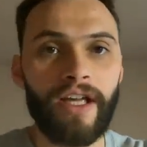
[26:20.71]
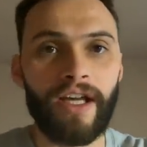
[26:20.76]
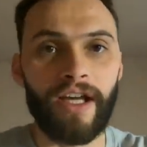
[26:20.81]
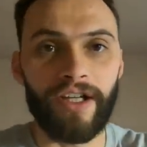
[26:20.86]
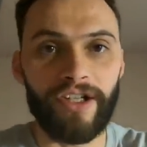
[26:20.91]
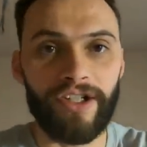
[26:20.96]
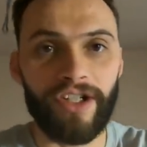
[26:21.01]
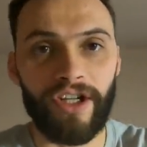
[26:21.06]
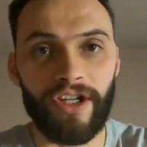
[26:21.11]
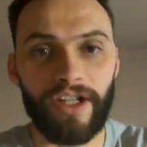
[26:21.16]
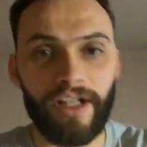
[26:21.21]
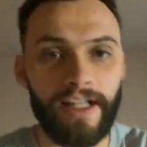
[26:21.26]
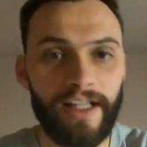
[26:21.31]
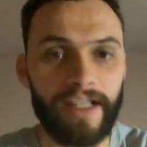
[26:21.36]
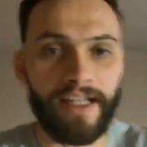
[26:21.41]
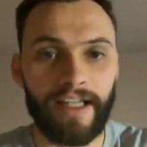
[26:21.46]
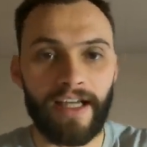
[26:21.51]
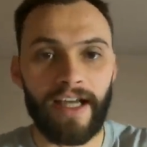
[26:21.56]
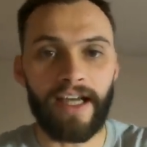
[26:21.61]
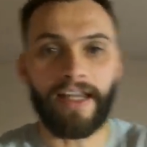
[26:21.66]
Uh,
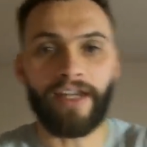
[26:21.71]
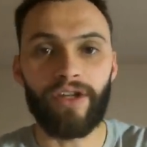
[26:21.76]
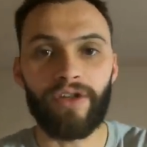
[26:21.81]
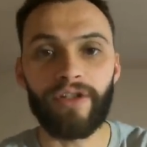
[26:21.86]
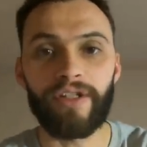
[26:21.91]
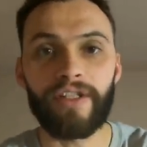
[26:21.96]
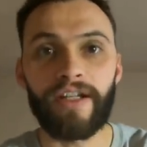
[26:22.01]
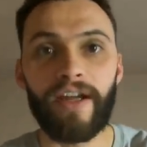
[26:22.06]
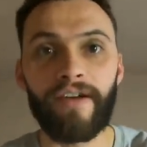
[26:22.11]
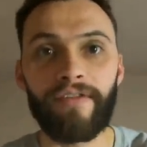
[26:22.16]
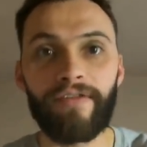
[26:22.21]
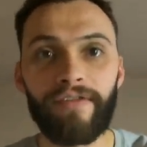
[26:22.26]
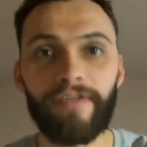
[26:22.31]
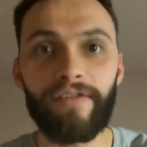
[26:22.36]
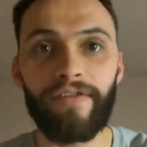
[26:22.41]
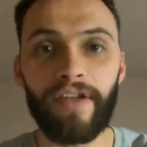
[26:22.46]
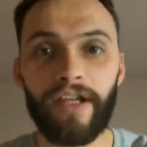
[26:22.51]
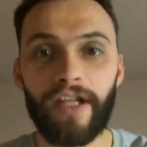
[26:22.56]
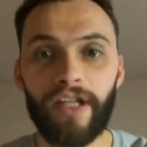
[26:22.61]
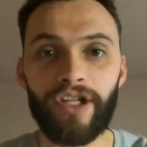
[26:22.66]
certainly a good
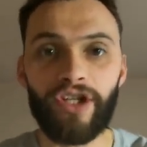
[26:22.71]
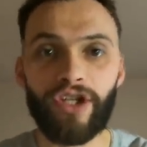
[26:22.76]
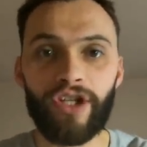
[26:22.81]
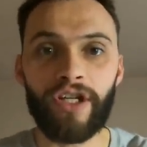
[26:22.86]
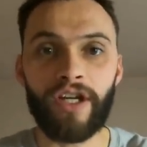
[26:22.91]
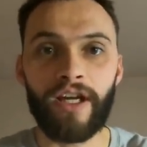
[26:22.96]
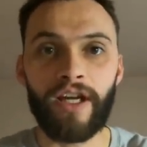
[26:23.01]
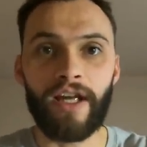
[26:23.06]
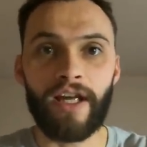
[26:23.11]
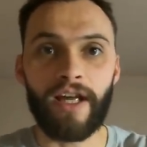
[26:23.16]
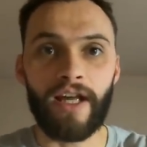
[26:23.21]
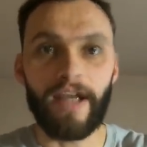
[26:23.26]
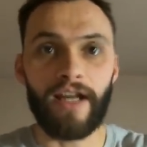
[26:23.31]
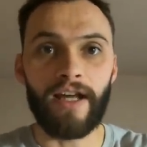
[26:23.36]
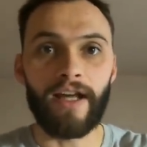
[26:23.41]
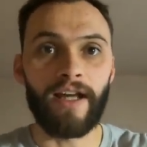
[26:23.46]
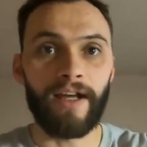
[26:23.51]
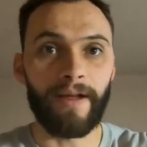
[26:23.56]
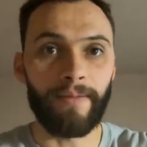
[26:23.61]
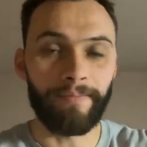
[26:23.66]
enough finish.
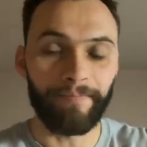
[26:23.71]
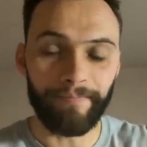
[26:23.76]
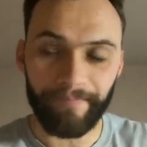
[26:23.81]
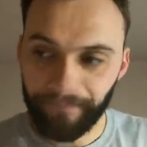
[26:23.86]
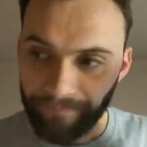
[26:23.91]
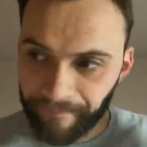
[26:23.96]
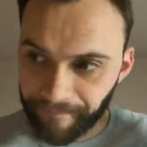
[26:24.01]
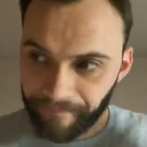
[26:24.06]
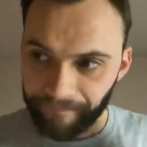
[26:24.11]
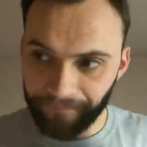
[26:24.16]
Um,